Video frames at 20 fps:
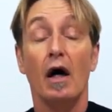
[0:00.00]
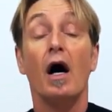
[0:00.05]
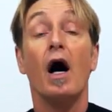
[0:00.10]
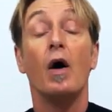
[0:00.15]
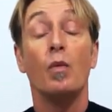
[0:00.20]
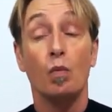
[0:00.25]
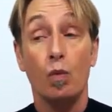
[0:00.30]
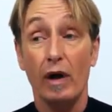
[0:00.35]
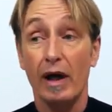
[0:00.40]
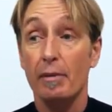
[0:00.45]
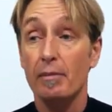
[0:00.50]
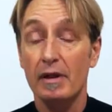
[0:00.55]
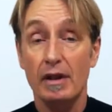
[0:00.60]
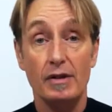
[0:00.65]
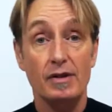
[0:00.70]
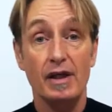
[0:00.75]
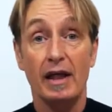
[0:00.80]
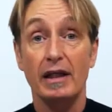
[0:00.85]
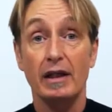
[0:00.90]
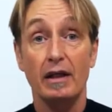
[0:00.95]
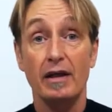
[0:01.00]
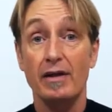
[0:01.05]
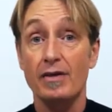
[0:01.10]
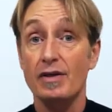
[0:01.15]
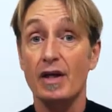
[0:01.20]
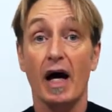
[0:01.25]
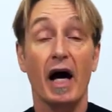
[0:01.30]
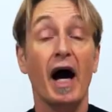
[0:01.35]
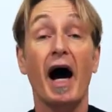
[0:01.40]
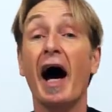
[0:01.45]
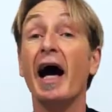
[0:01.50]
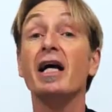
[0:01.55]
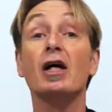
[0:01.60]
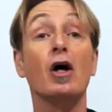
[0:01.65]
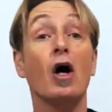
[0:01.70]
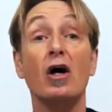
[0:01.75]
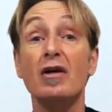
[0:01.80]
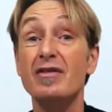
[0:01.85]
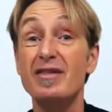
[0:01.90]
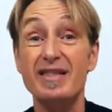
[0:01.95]
And what I'm going to tell you is that I
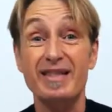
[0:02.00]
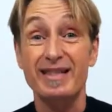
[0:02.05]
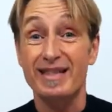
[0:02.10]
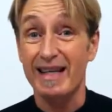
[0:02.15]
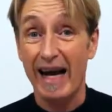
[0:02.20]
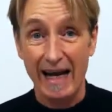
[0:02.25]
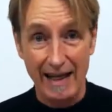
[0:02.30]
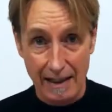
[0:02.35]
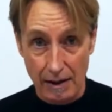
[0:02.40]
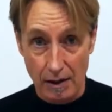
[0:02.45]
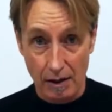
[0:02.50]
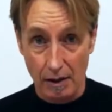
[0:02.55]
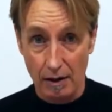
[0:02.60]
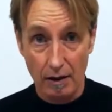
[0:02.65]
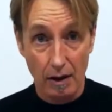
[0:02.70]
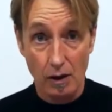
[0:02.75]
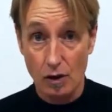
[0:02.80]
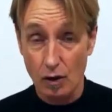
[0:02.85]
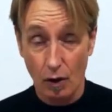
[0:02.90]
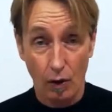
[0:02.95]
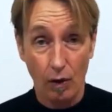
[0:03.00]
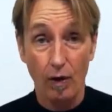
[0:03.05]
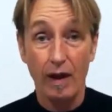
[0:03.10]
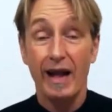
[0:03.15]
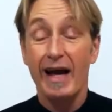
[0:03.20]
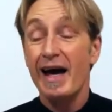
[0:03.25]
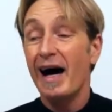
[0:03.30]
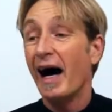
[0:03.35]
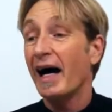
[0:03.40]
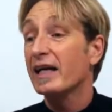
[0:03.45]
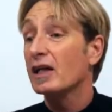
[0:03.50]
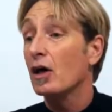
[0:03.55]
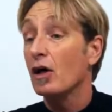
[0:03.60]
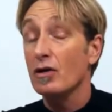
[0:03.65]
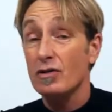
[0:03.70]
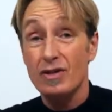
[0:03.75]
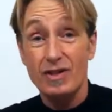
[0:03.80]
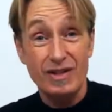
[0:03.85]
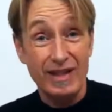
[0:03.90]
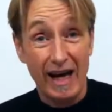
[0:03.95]
can't stand her at all. I
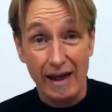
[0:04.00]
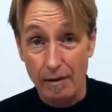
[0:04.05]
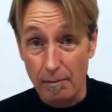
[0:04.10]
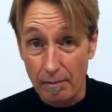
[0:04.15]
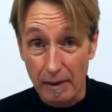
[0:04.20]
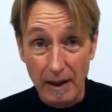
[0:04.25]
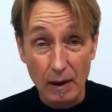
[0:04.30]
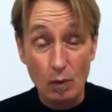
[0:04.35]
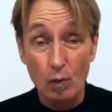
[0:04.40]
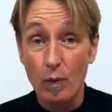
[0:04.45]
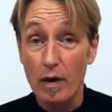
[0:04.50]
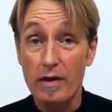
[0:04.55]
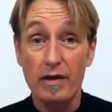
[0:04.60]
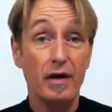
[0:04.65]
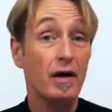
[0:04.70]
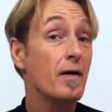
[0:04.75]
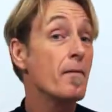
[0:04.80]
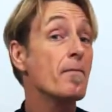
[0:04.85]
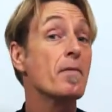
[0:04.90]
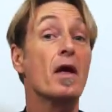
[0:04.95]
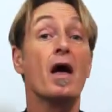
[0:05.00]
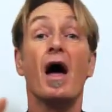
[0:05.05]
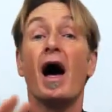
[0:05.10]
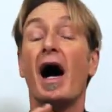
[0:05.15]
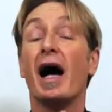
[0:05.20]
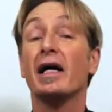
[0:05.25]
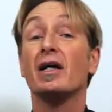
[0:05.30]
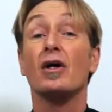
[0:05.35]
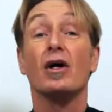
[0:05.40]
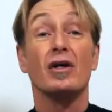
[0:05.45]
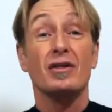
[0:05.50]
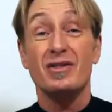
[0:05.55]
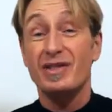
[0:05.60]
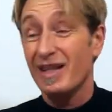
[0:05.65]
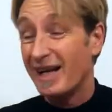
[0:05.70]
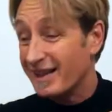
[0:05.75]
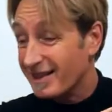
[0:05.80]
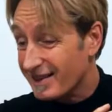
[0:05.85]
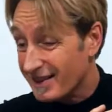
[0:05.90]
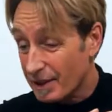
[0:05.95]
can't stand being with her. I can't
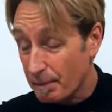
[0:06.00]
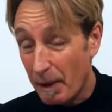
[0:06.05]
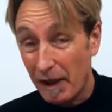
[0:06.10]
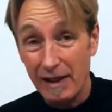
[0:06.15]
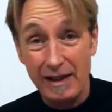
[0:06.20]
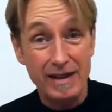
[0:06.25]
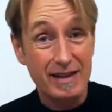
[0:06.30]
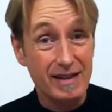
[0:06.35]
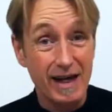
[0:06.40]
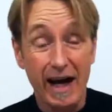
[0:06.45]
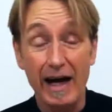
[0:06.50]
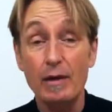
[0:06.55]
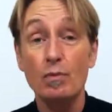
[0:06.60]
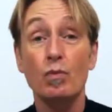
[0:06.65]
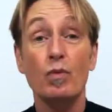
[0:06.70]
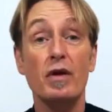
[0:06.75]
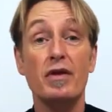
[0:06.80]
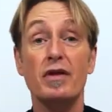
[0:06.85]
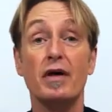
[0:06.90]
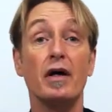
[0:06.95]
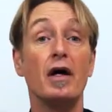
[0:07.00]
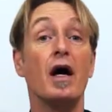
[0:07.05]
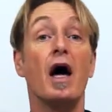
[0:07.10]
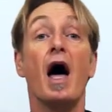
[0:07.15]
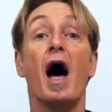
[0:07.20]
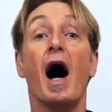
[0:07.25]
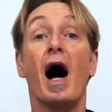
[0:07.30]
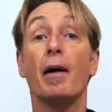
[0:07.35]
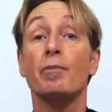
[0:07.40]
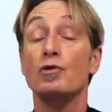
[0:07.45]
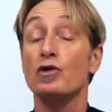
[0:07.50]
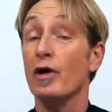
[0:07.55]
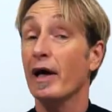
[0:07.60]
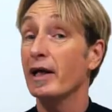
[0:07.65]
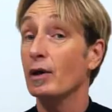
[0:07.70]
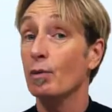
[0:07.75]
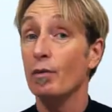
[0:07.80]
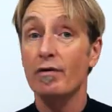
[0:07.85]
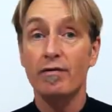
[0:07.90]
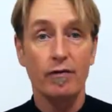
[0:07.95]
stand spending time with her. I'm
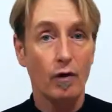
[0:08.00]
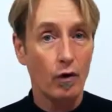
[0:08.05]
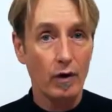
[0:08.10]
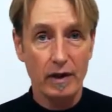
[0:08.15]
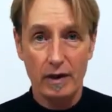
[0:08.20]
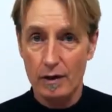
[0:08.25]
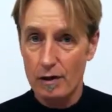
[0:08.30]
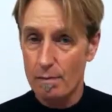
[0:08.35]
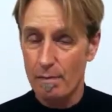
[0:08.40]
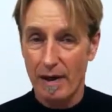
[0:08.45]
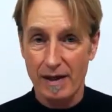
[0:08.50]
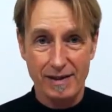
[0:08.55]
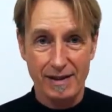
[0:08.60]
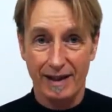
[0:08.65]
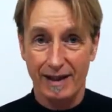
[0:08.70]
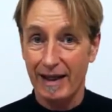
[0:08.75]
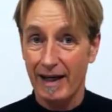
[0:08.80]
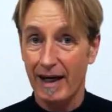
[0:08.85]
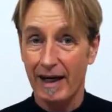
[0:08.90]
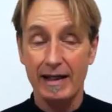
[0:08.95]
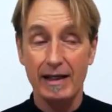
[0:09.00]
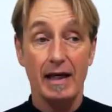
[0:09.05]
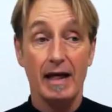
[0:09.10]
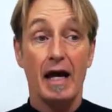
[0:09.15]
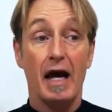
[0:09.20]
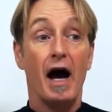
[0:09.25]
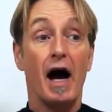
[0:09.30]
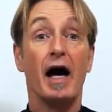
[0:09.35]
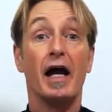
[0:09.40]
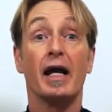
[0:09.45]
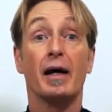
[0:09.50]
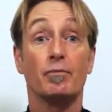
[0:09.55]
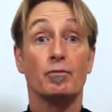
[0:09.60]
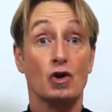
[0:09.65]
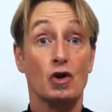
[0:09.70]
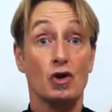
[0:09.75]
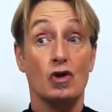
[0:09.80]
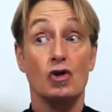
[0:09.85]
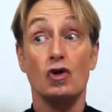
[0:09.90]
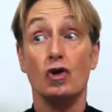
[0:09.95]
trying to avoid her as best I can. And I'm
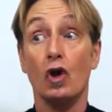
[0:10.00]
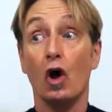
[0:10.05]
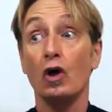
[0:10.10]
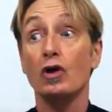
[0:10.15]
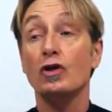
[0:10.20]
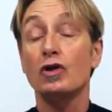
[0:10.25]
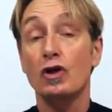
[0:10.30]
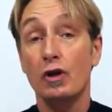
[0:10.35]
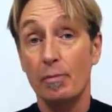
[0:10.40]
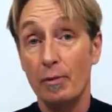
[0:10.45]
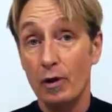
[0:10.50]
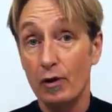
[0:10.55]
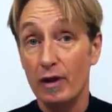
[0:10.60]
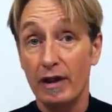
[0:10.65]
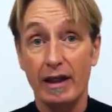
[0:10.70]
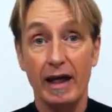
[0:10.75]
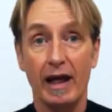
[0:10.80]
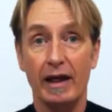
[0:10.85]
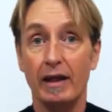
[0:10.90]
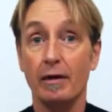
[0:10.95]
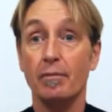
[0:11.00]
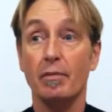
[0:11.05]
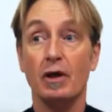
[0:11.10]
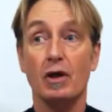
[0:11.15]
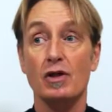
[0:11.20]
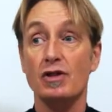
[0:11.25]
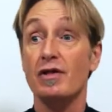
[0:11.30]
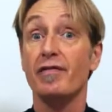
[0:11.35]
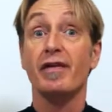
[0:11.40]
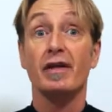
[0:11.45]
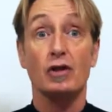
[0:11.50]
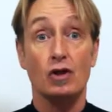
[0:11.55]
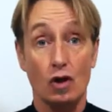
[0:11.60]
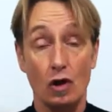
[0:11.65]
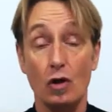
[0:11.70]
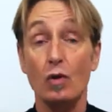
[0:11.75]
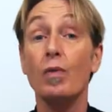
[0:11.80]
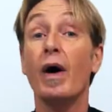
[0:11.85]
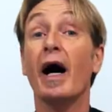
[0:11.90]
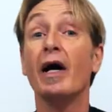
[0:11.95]
just not communicating, because if I
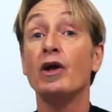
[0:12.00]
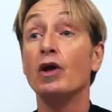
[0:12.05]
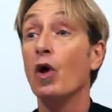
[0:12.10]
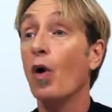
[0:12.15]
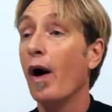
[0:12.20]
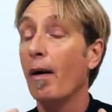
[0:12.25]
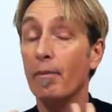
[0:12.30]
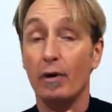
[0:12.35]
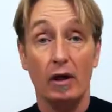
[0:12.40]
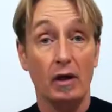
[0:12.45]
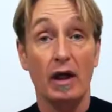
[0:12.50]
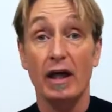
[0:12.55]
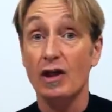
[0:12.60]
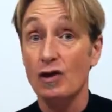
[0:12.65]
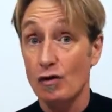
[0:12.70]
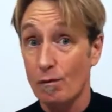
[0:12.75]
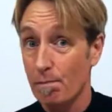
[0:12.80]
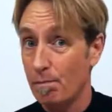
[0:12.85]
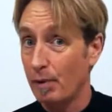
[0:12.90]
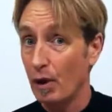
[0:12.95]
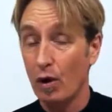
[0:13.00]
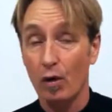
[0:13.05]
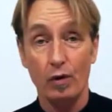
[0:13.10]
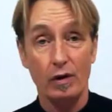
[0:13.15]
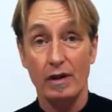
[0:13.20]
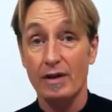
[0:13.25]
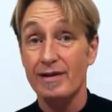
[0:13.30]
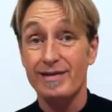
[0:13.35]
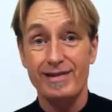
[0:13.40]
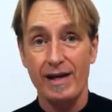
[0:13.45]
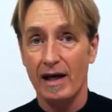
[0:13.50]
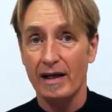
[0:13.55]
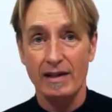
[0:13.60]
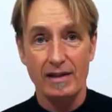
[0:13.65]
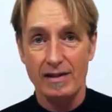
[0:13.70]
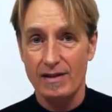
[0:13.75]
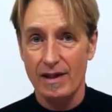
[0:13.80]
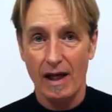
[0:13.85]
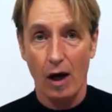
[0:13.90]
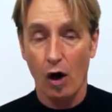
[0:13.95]
do, I know I'm going to explode
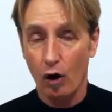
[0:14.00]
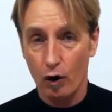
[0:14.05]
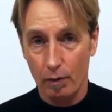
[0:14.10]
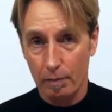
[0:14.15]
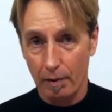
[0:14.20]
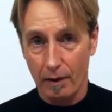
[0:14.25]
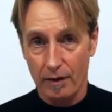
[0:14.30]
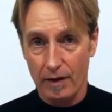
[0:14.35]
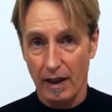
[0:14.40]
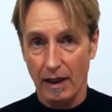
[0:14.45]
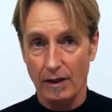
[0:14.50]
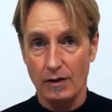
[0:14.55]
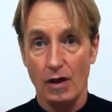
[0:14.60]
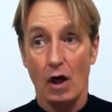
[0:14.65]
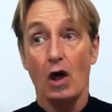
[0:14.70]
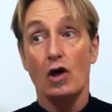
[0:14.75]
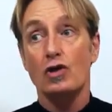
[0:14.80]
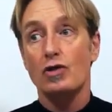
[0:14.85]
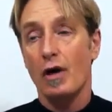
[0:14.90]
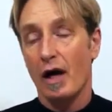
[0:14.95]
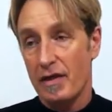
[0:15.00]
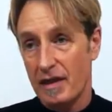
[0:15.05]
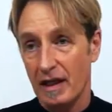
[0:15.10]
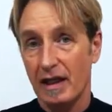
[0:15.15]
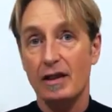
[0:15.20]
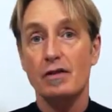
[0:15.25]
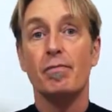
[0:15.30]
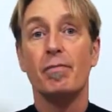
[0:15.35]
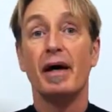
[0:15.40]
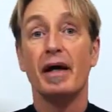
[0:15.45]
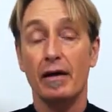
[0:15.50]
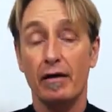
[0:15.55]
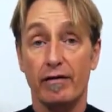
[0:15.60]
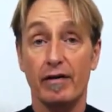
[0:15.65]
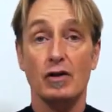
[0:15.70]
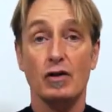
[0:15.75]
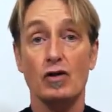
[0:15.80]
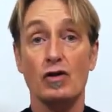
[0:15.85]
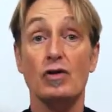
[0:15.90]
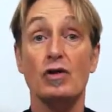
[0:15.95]
and say horrible things. So I think it's better if
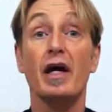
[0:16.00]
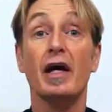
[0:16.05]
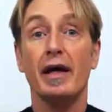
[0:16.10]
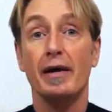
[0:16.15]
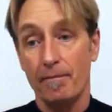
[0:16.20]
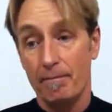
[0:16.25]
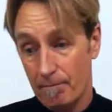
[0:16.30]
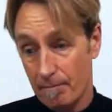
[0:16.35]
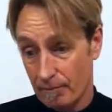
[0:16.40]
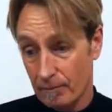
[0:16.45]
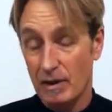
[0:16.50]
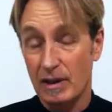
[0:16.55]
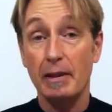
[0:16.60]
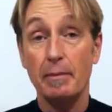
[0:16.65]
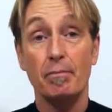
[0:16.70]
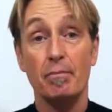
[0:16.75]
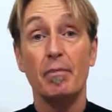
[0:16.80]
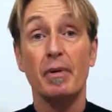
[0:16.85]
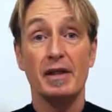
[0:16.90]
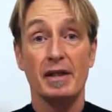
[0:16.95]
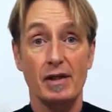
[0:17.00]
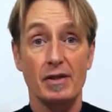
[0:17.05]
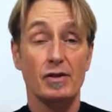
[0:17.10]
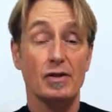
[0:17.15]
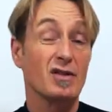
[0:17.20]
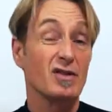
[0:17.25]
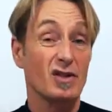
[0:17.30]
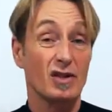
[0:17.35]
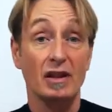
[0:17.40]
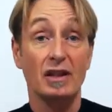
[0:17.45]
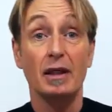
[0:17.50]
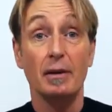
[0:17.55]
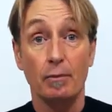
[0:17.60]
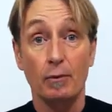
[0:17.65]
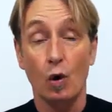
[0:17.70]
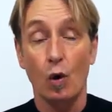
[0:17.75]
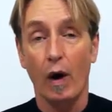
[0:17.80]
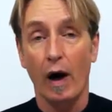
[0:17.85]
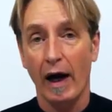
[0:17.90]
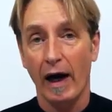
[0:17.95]
I just keep my distance and keep
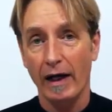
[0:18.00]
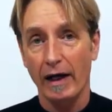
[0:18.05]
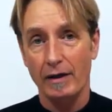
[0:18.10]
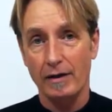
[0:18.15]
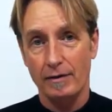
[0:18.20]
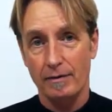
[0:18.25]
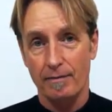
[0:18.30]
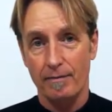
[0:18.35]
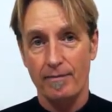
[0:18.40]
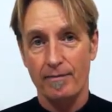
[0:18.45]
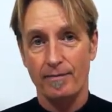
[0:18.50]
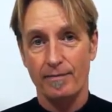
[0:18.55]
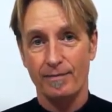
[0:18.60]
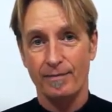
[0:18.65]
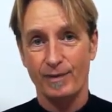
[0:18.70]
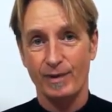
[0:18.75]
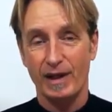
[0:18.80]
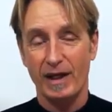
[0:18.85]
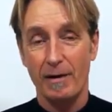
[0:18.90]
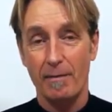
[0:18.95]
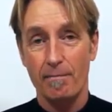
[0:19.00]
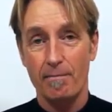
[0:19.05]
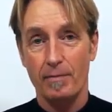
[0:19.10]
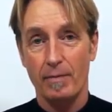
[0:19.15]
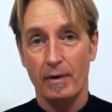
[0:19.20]
quiet. Okay?